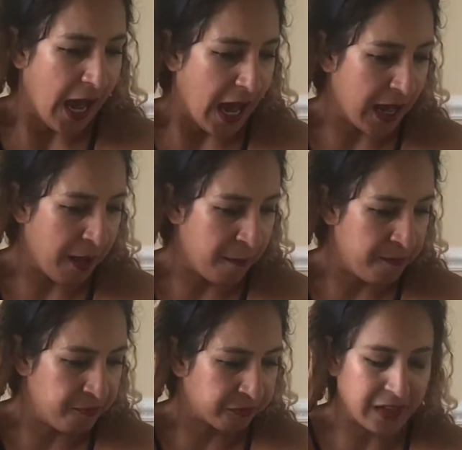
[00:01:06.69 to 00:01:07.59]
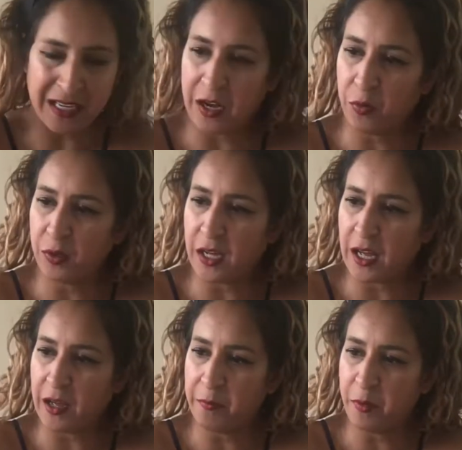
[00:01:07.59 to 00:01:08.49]

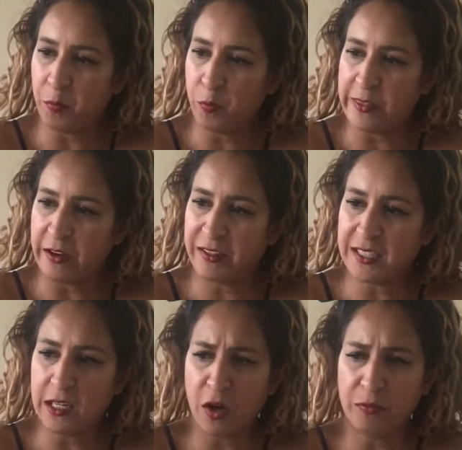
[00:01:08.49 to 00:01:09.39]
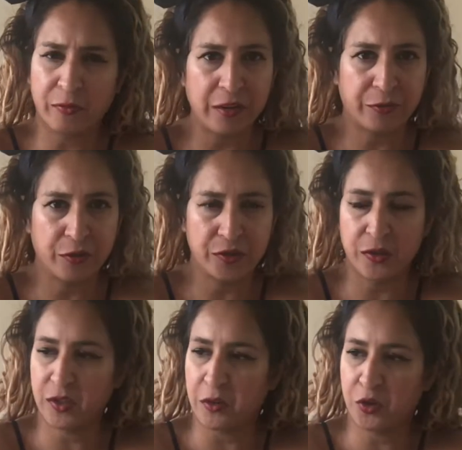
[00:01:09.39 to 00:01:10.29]
There is a lot of reference
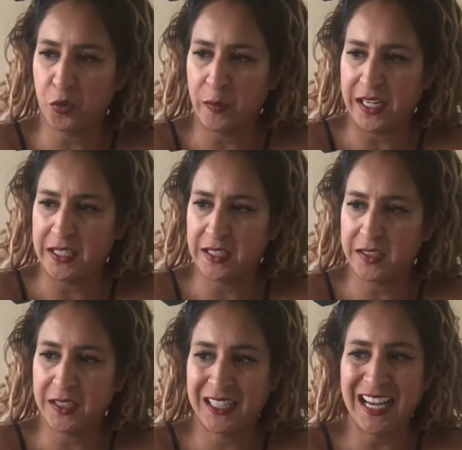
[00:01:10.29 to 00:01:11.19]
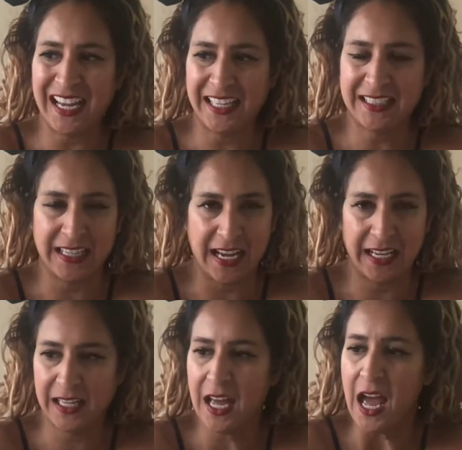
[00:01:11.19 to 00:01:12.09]
on social media to
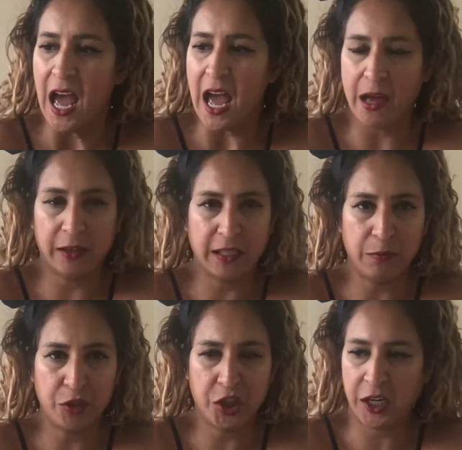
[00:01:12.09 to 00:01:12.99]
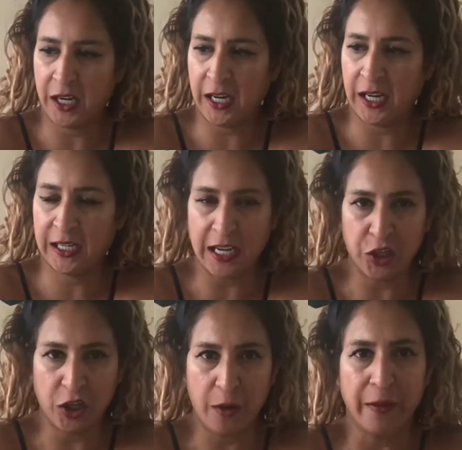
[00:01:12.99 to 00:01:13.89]
Tang Kimchi
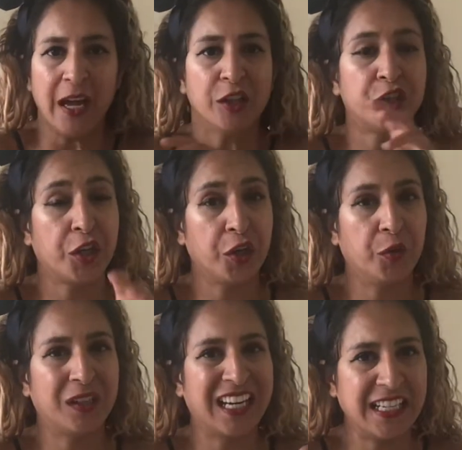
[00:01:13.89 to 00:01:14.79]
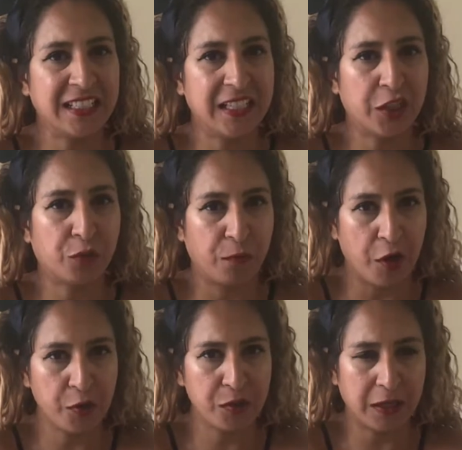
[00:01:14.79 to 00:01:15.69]
Ketchup, to Kentish
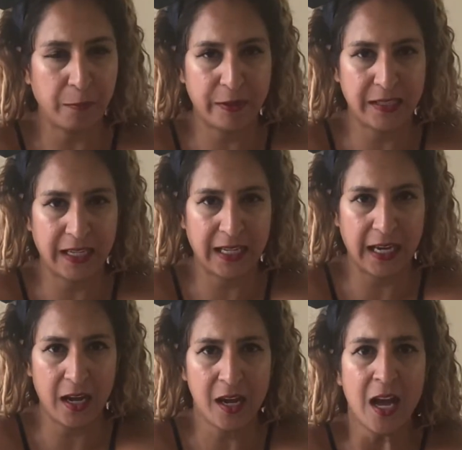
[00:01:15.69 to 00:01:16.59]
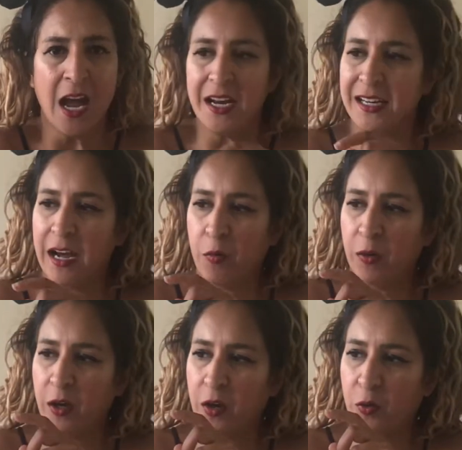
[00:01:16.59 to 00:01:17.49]
Road in particular. Now,
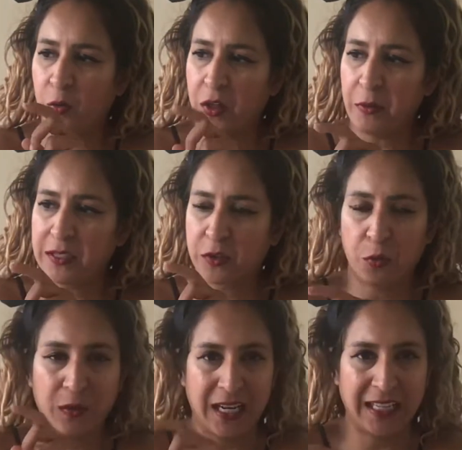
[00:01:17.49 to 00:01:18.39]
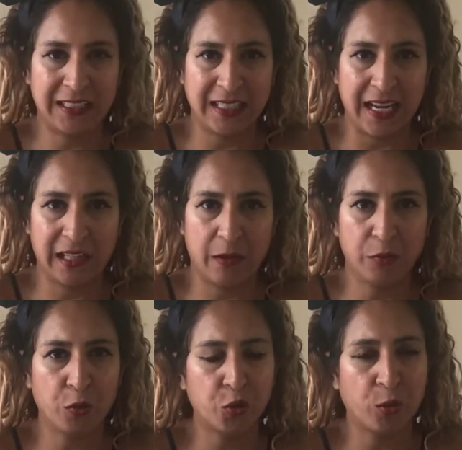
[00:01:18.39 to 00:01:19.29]
although it's called Tang, I'm
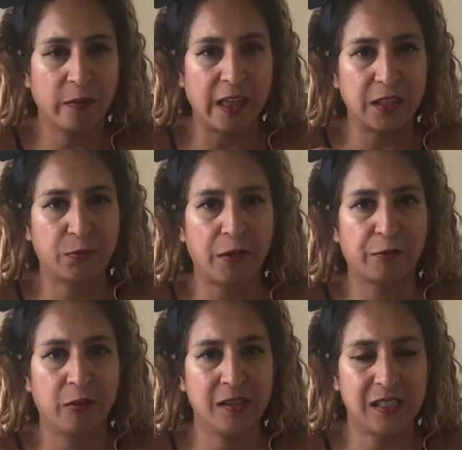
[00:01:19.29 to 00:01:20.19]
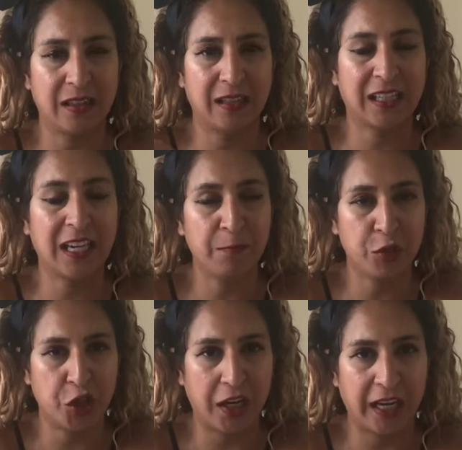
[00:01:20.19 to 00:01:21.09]
not sure if that's referencing the
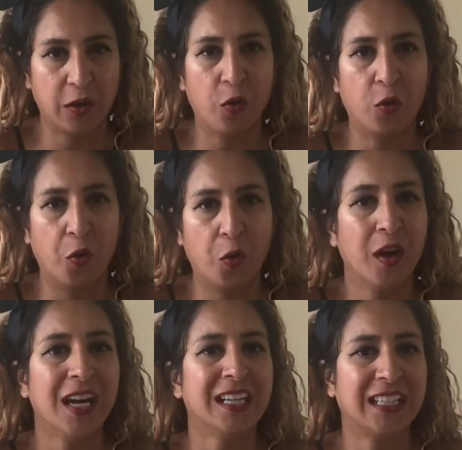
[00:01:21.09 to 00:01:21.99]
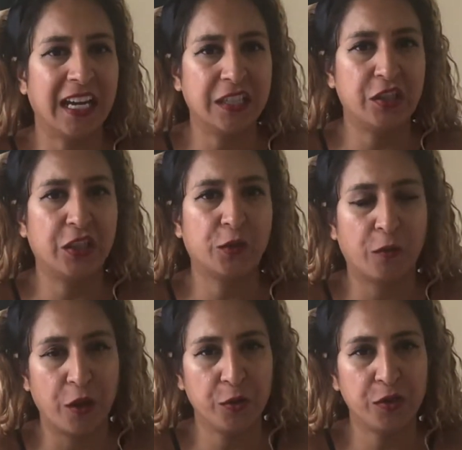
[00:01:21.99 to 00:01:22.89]
kimchi or Kentish
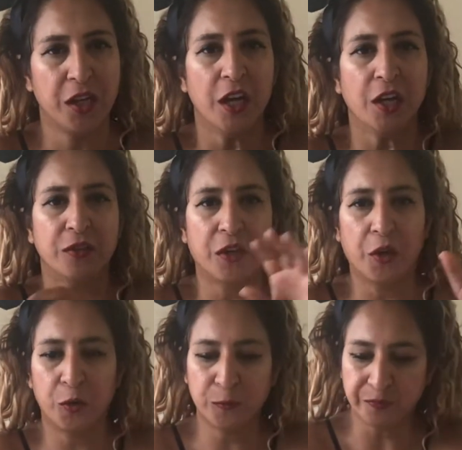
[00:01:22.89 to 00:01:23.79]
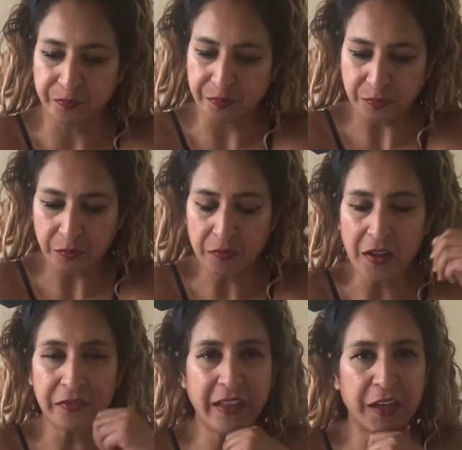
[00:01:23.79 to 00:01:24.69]
Road. So
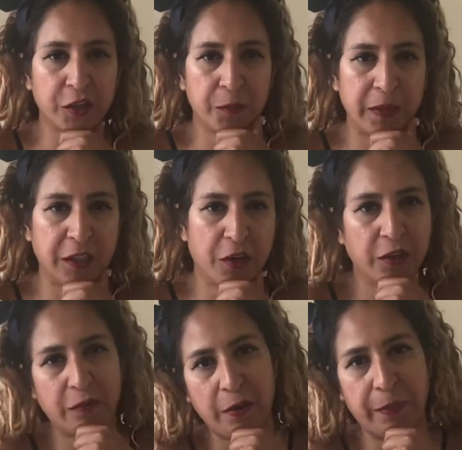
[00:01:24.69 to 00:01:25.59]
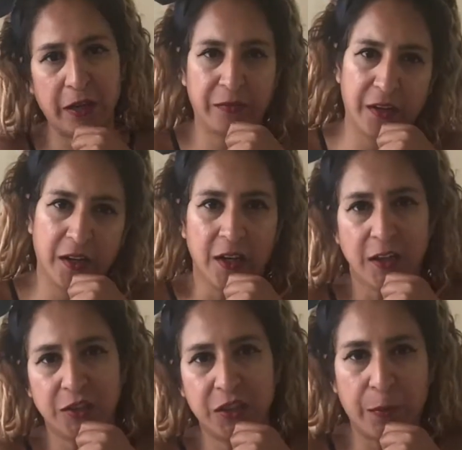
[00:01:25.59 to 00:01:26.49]
that could be kind of a bit of a
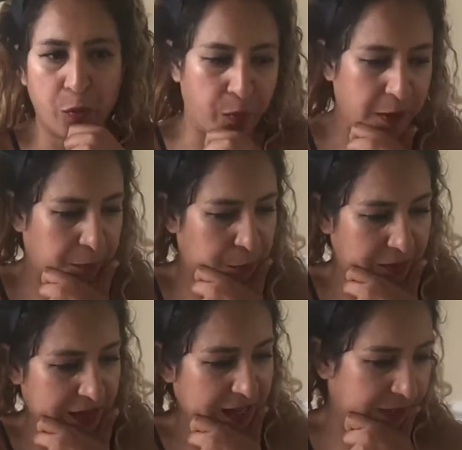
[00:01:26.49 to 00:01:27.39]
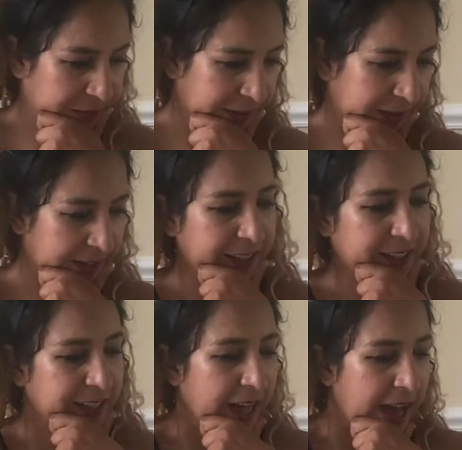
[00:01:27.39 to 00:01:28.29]
double bubble there, if you like.